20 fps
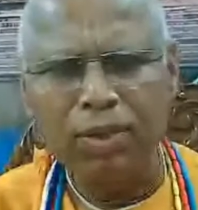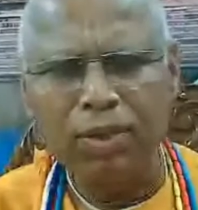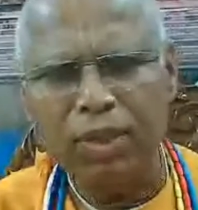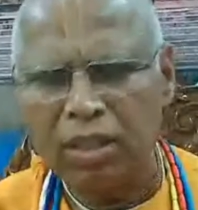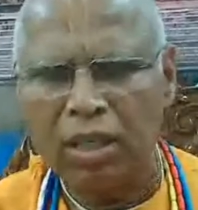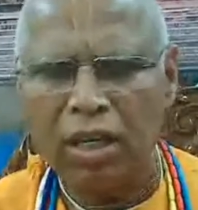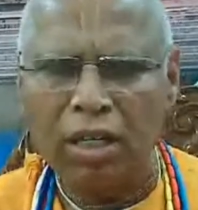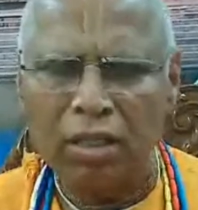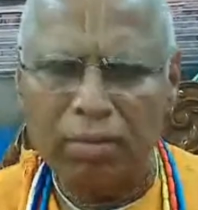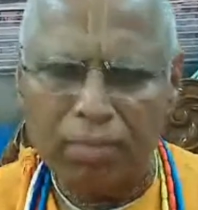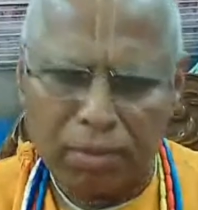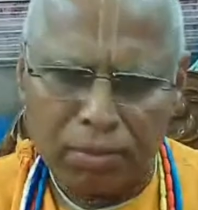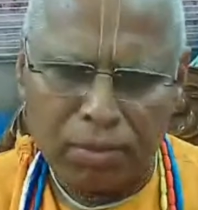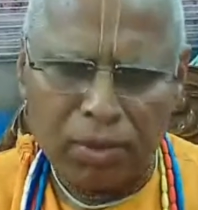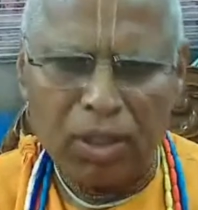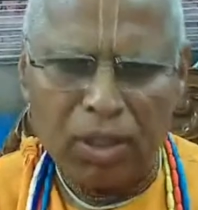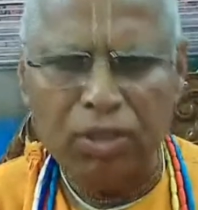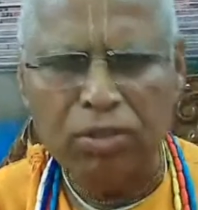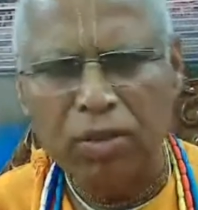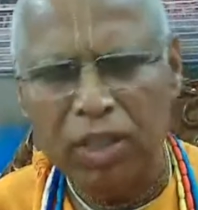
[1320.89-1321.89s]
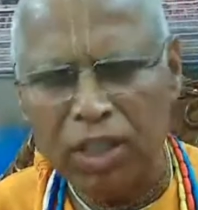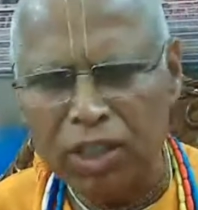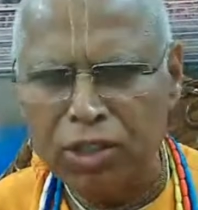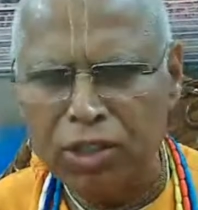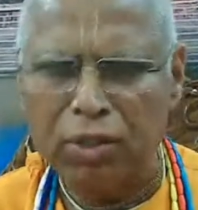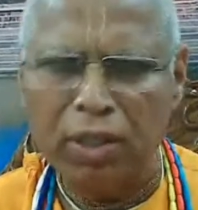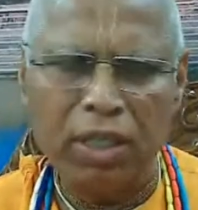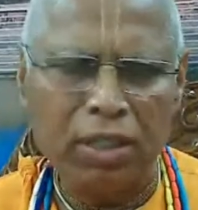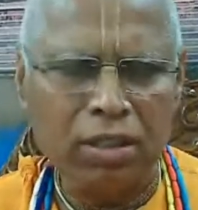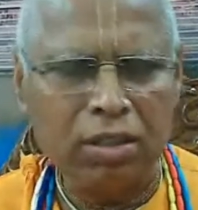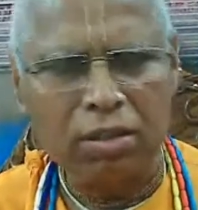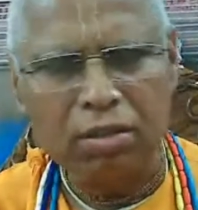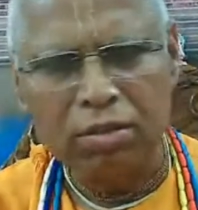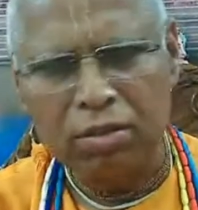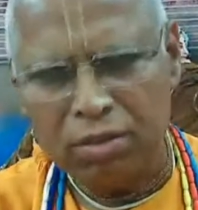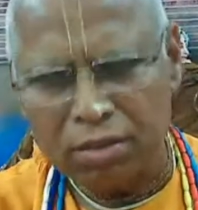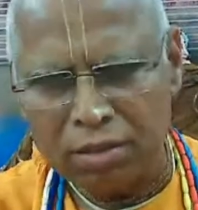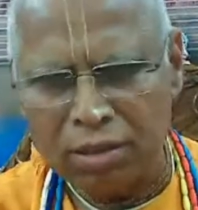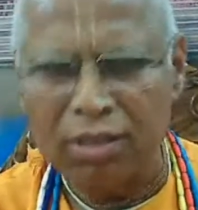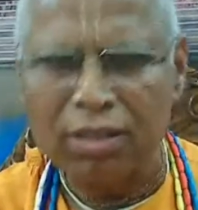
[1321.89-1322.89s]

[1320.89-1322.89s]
Nityananda Prabhu also had joined, so